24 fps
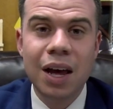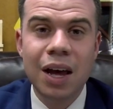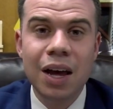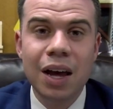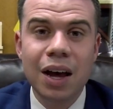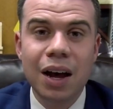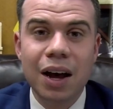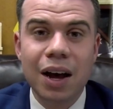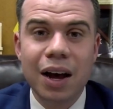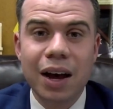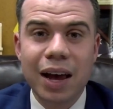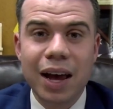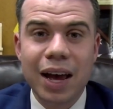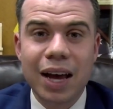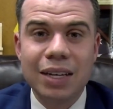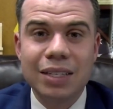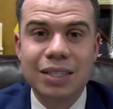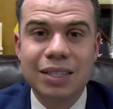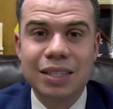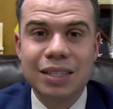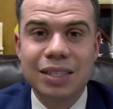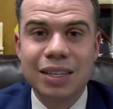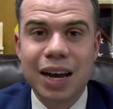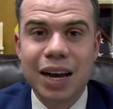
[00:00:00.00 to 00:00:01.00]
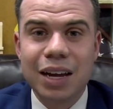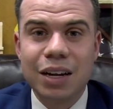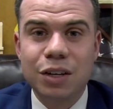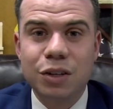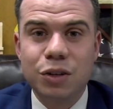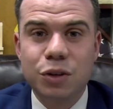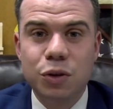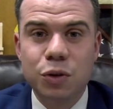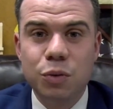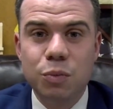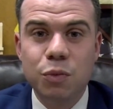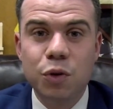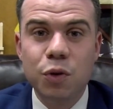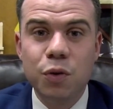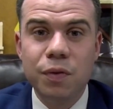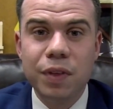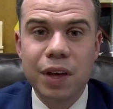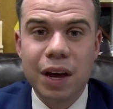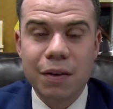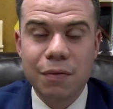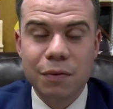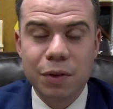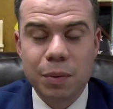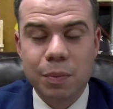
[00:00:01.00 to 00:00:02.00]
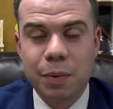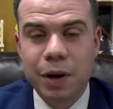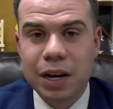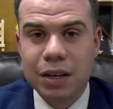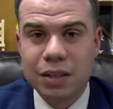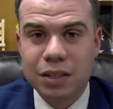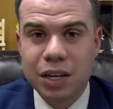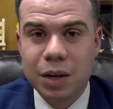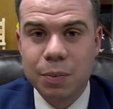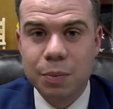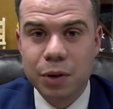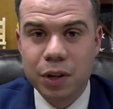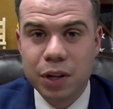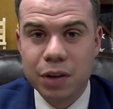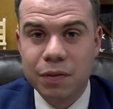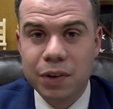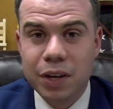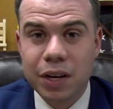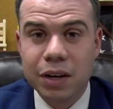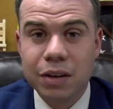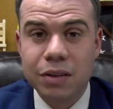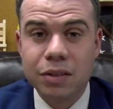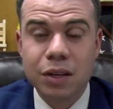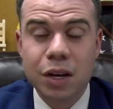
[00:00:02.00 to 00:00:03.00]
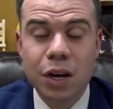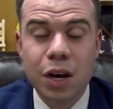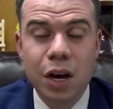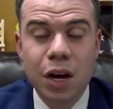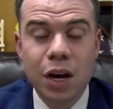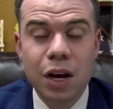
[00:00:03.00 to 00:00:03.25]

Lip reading: has decided to move that for the past couple of years